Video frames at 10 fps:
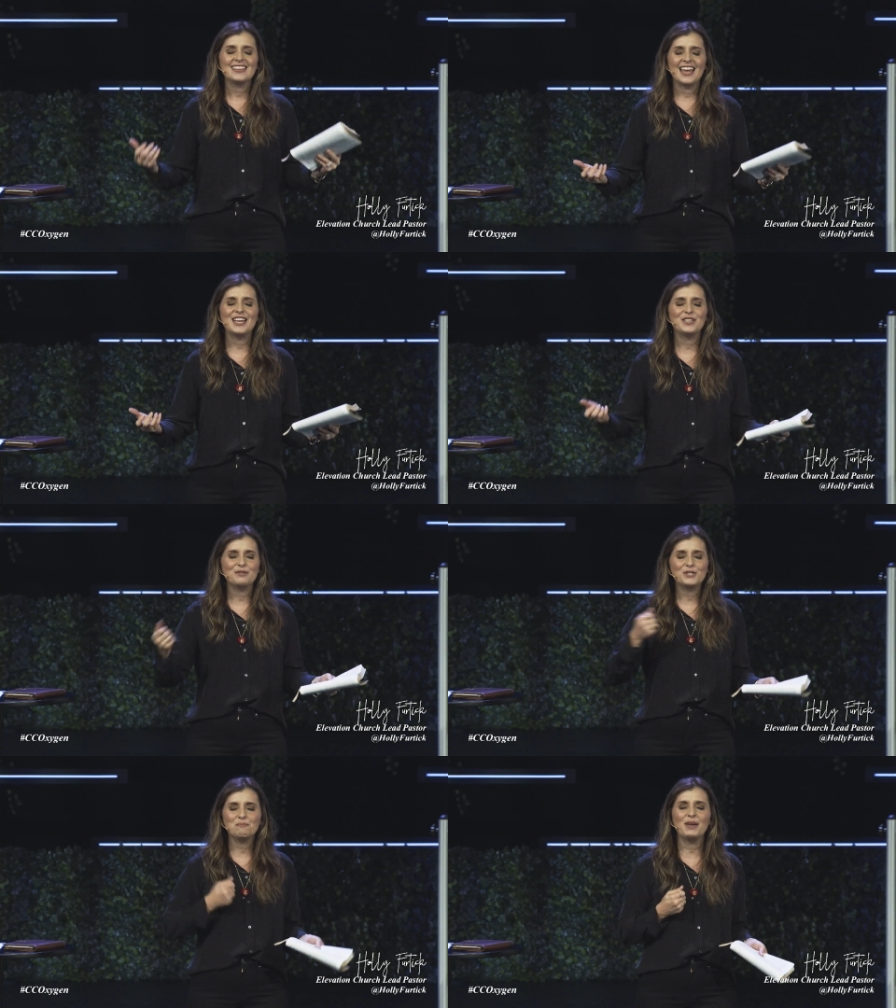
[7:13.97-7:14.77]
Thank
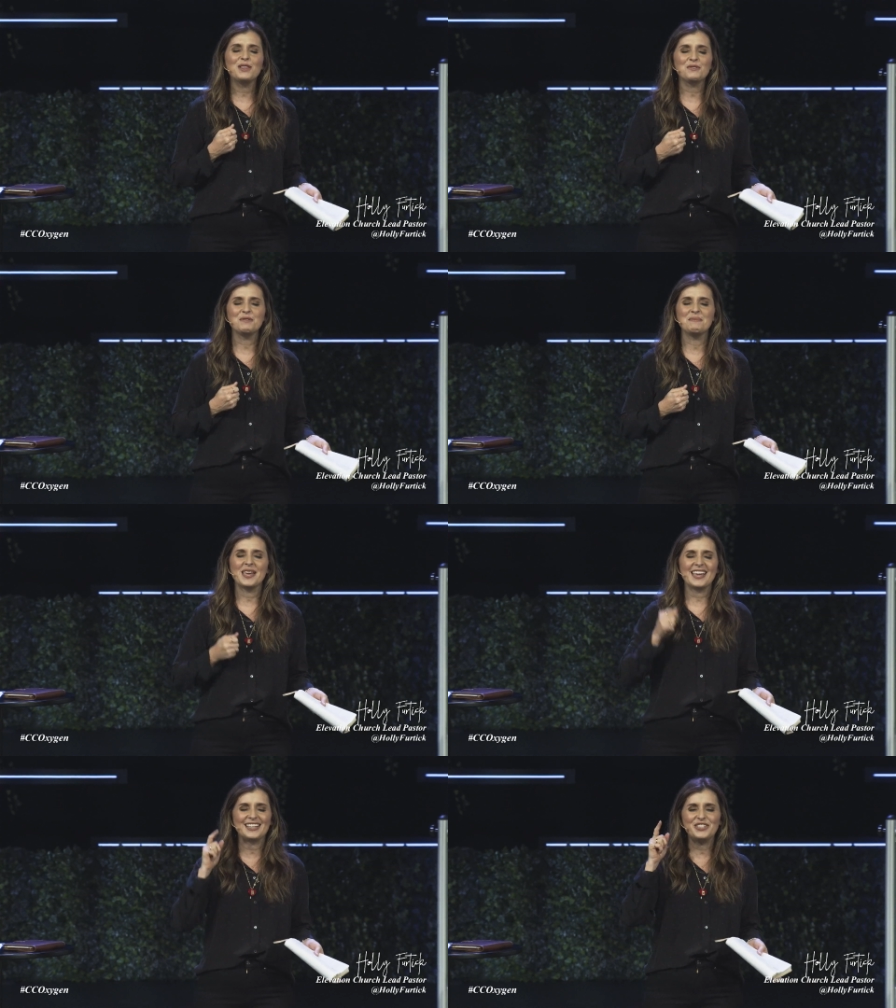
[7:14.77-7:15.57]
you. Speak through
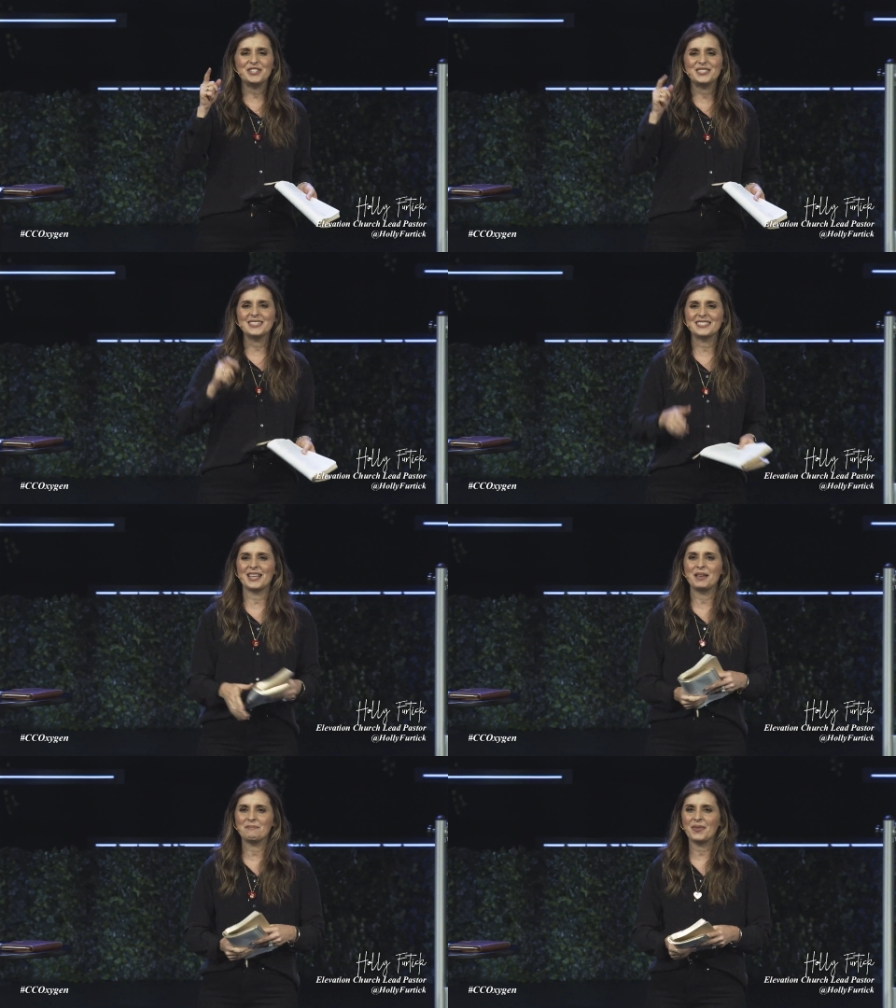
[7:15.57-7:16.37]
me. In Jesus'
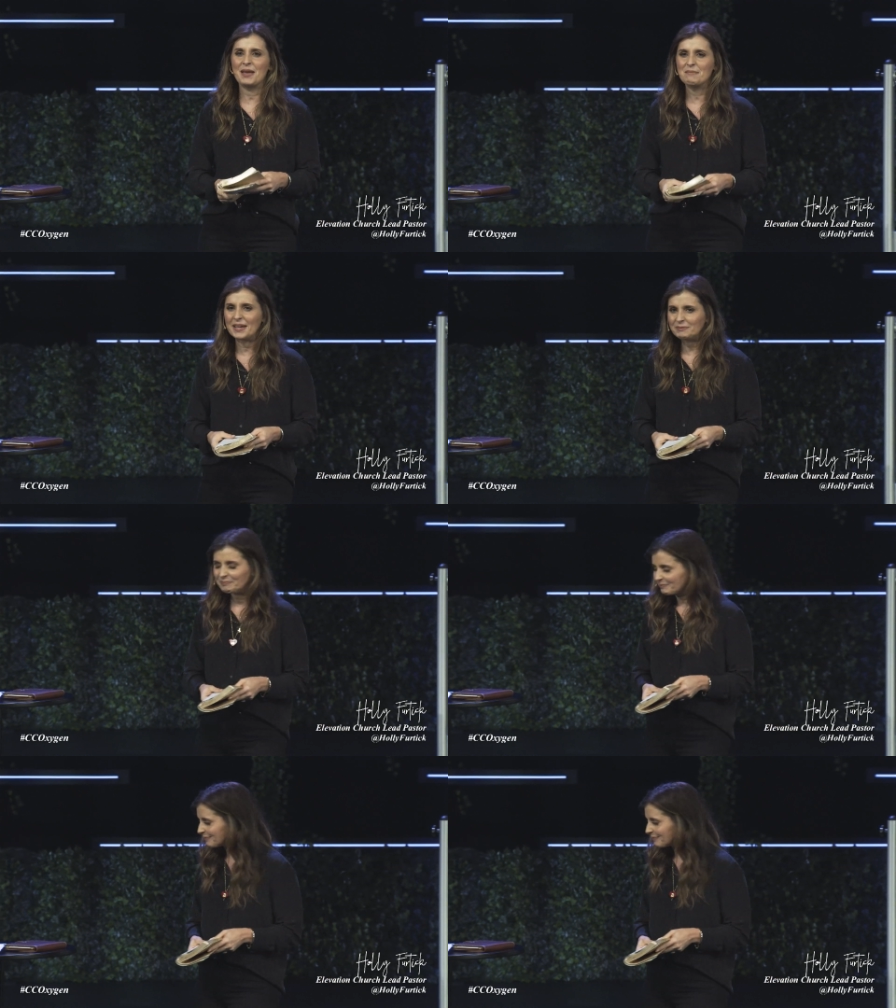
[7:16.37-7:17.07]
name, amen.